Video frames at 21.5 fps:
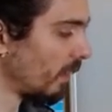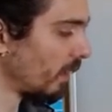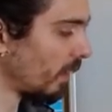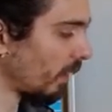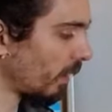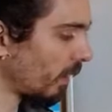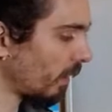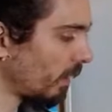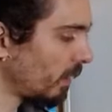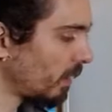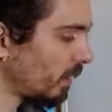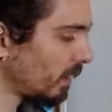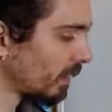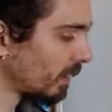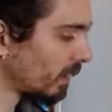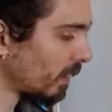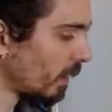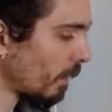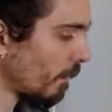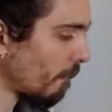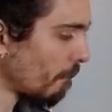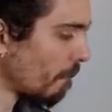is
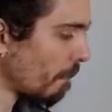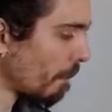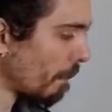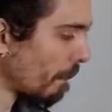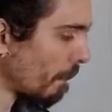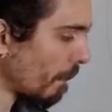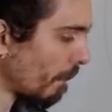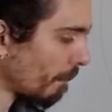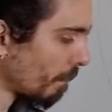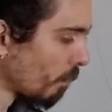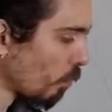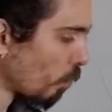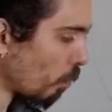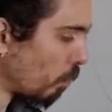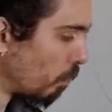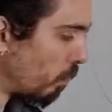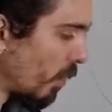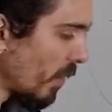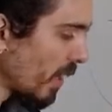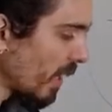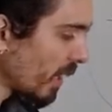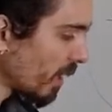to
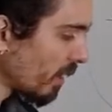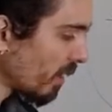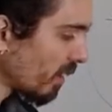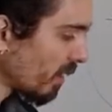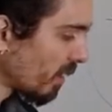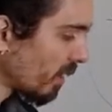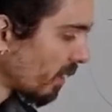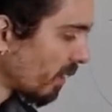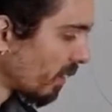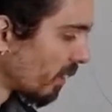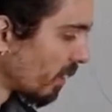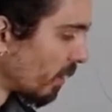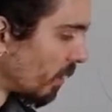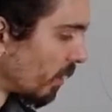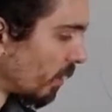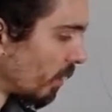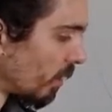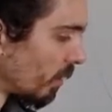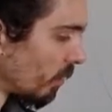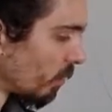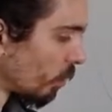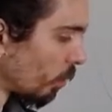bring,
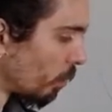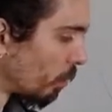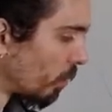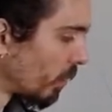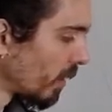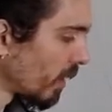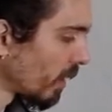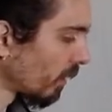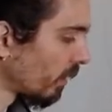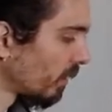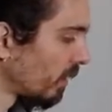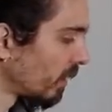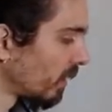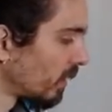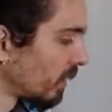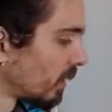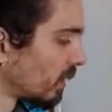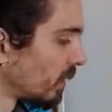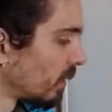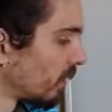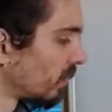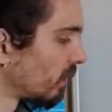to bring this,
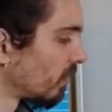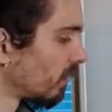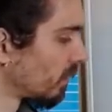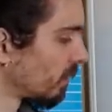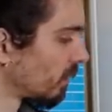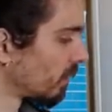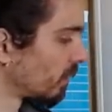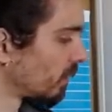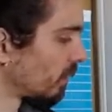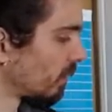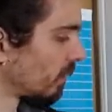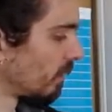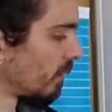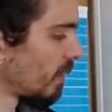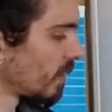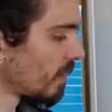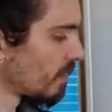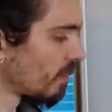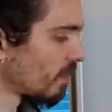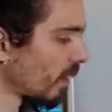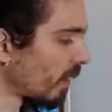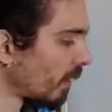this
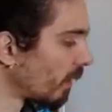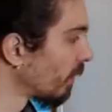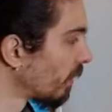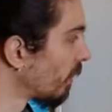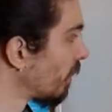thing